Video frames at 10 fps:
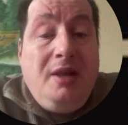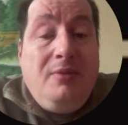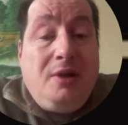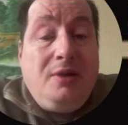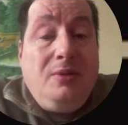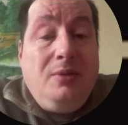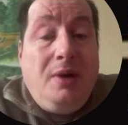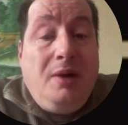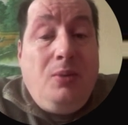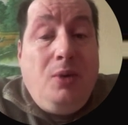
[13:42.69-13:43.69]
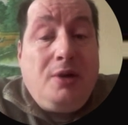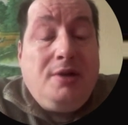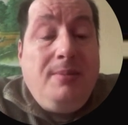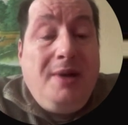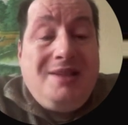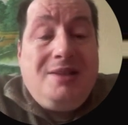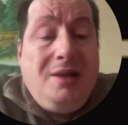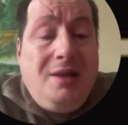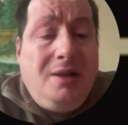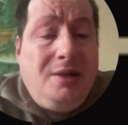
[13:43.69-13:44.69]
What works the best,
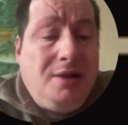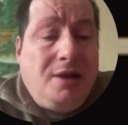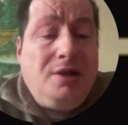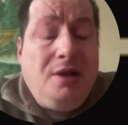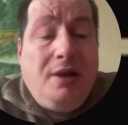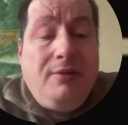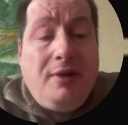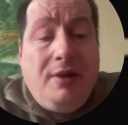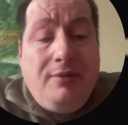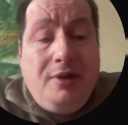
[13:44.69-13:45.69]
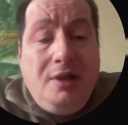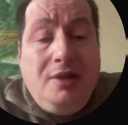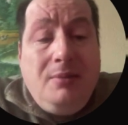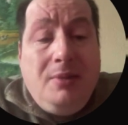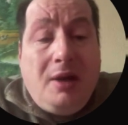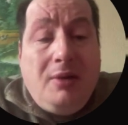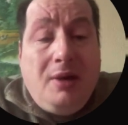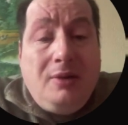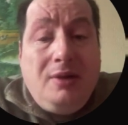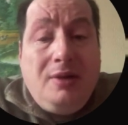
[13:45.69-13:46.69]
and that is actually, I have a teaching background,